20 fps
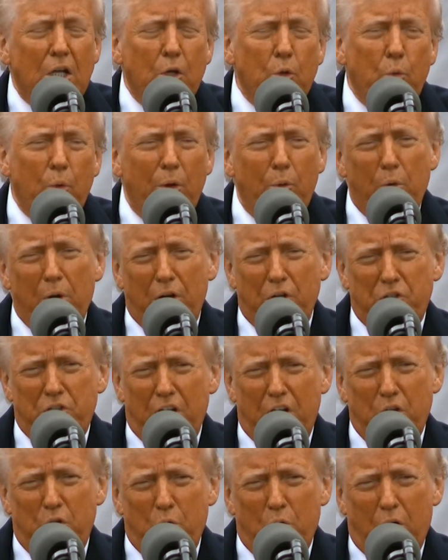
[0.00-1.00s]
we want to
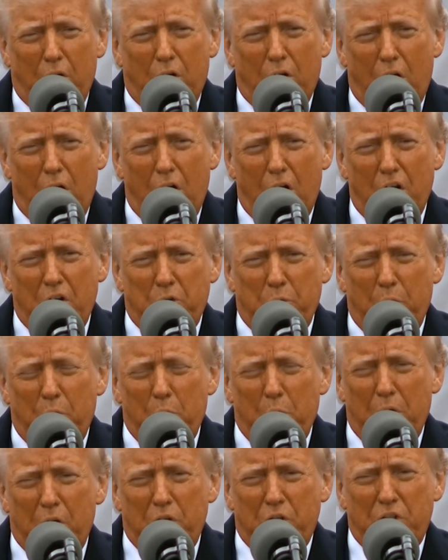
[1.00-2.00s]
send you our cars, we
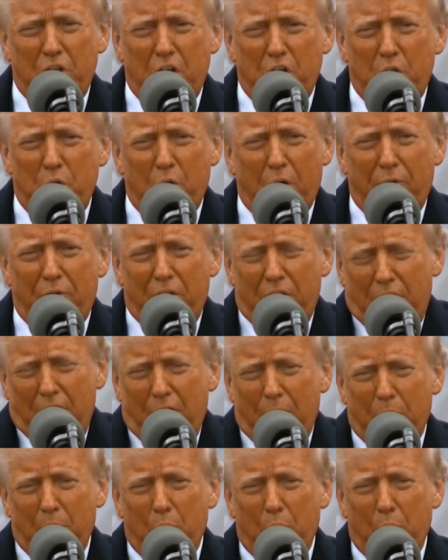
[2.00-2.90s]
want to send you everything,